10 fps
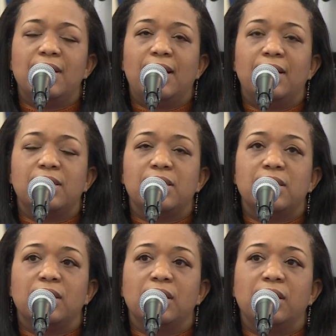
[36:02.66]

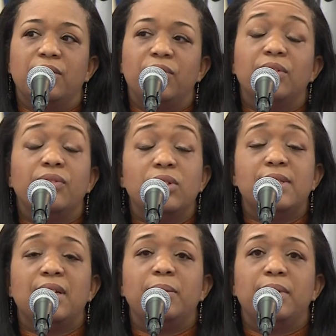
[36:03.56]
that for the
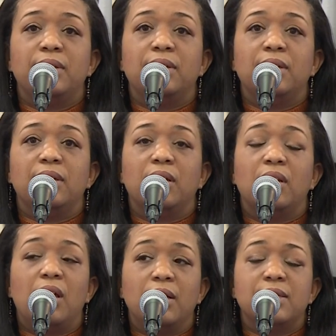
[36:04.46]
first time in a
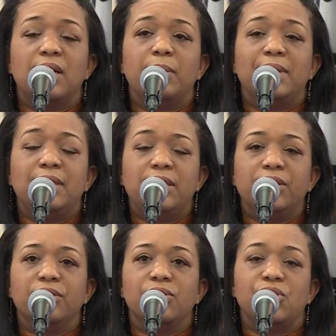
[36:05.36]
long time, in
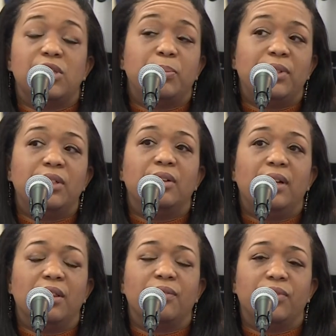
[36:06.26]
years, she's putting her
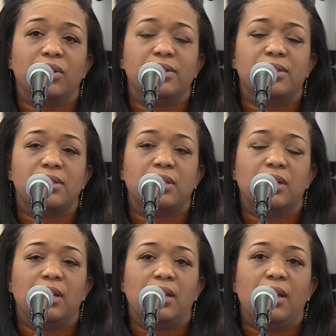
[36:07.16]
health first.
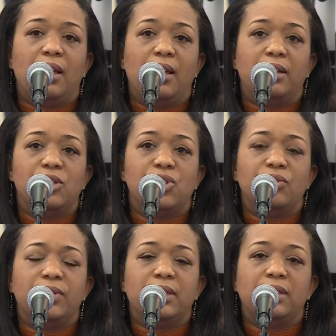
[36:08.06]
And she
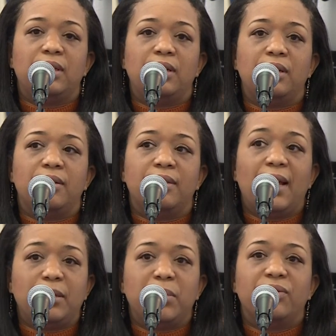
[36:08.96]
really
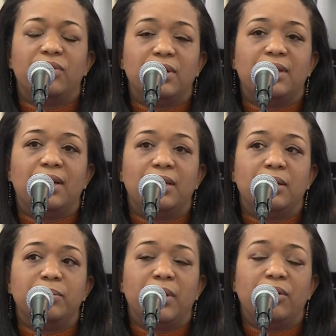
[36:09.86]
thanked me for that.
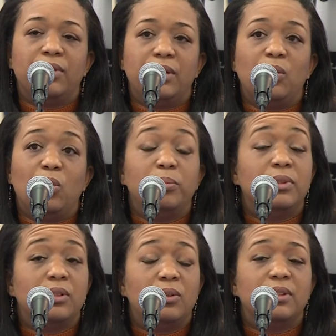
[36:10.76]
And I really hope
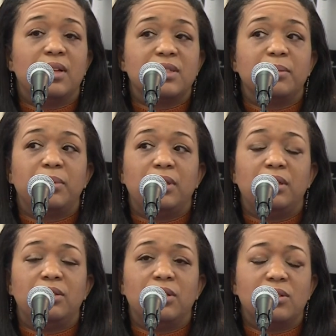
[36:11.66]
the
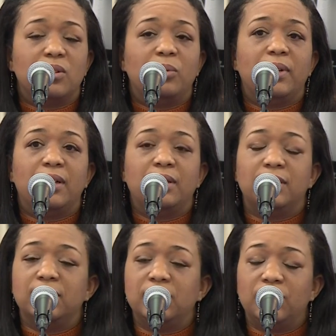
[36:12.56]
colonoscopy does go well,
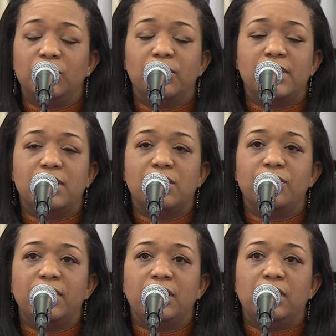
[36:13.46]
and it's
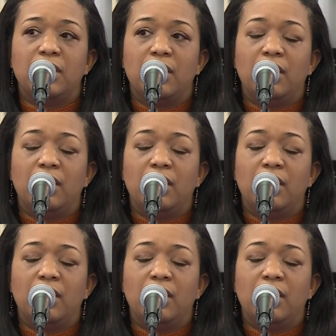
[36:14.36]
really